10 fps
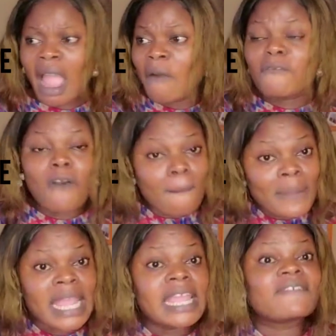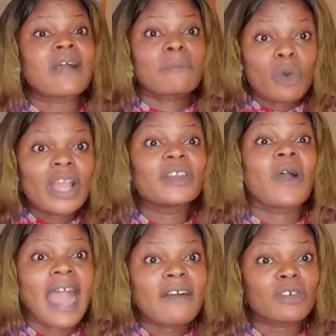For me, if I'm going to
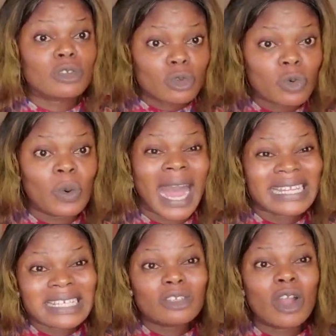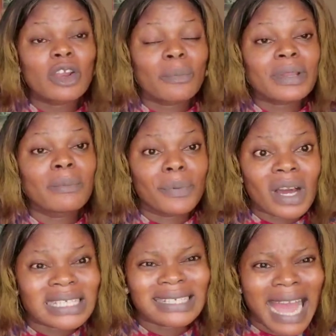have a school and it's going to be a
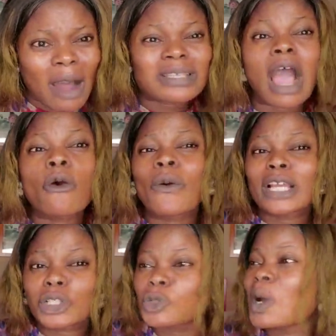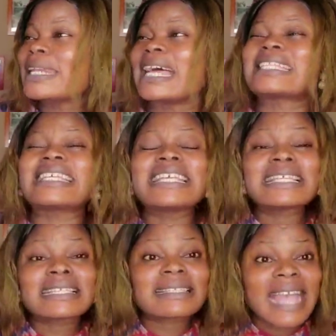boarding house, I will ensure that
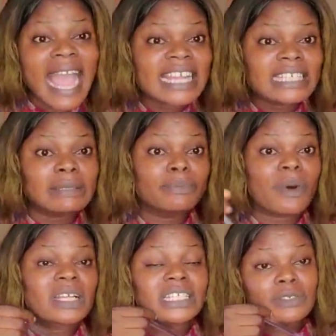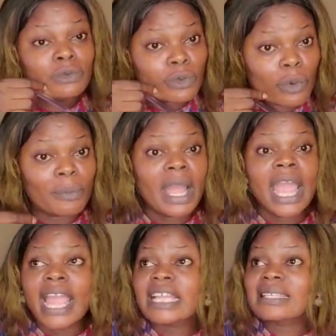inside the boarding room,
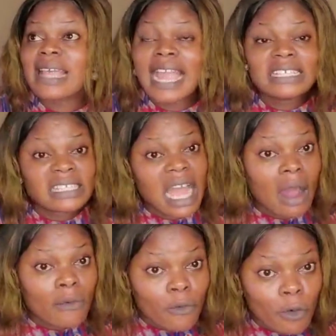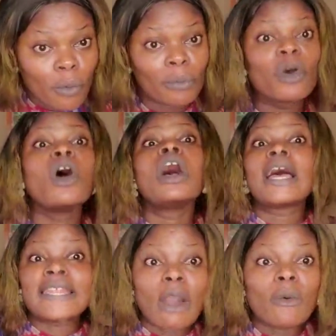inside their room,
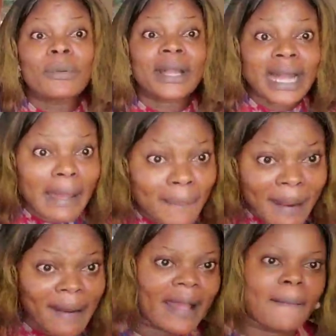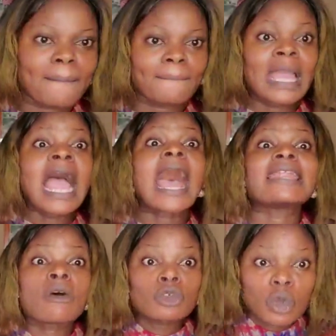there will be camera. And
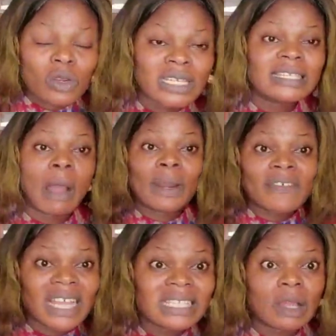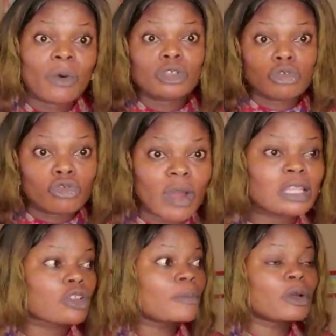I will tell this girl, whenever they want to
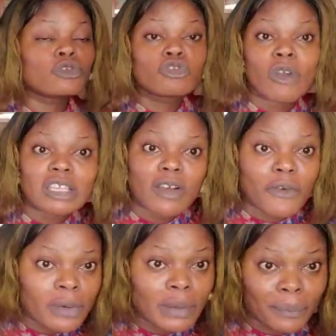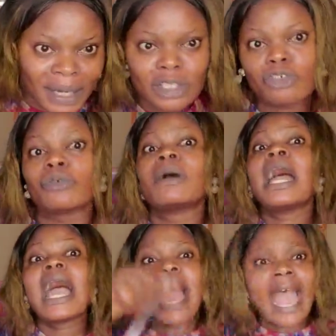dress up, they will dress up on the bathroom
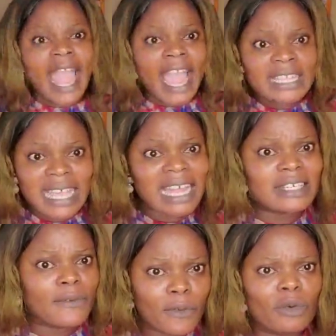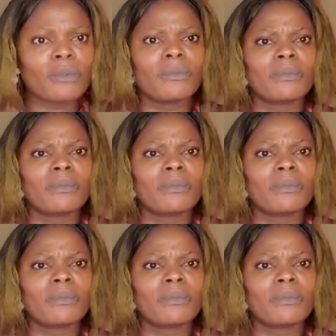and enter the room.